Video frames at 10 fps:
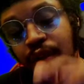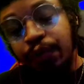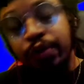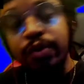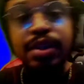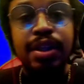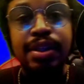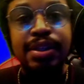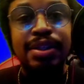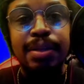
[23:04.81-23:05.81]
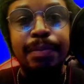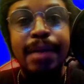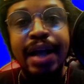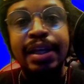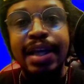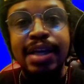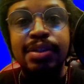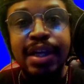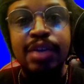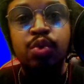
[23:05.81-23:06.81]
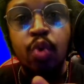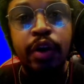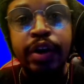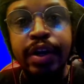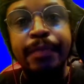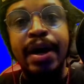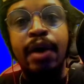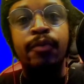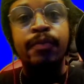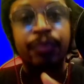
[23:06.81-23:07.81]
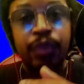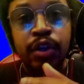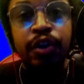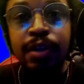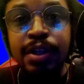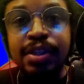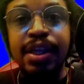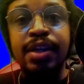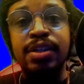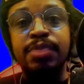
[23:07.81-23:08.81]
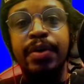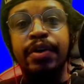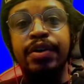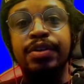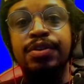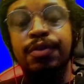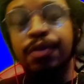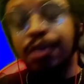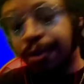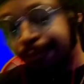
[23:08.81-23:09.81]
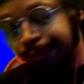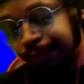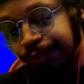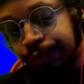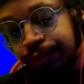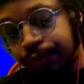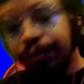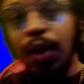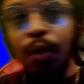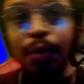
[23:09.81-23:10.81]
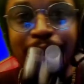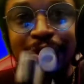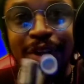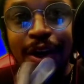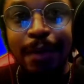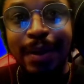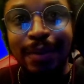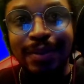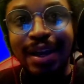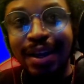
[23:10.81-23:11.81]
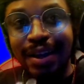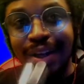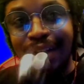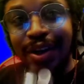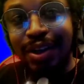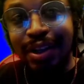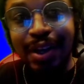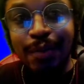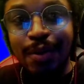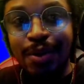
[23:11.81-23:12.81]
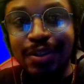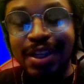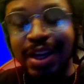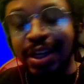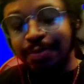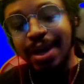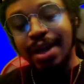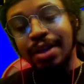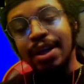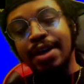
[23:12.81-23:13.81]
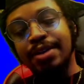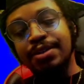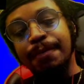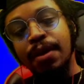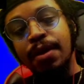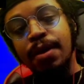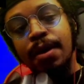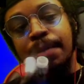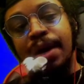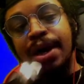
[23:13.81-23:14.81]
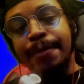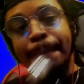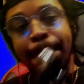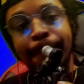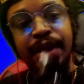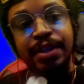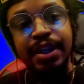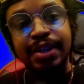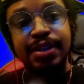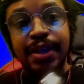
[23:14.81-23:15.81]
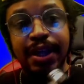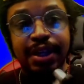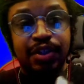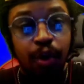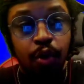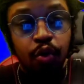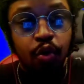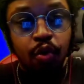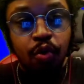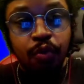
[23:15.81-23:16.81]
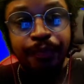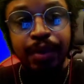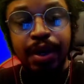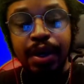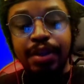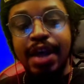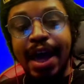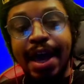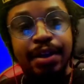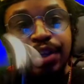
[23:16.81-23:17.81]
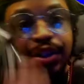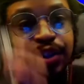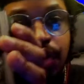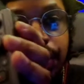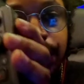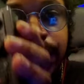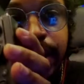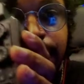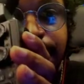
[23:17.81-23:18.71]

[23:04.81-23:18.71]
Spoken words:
You need to listen to somebody that's worried about your listening experience. We're gonna talk about that later on tonight's podcast. But this is so cool that this is all you need.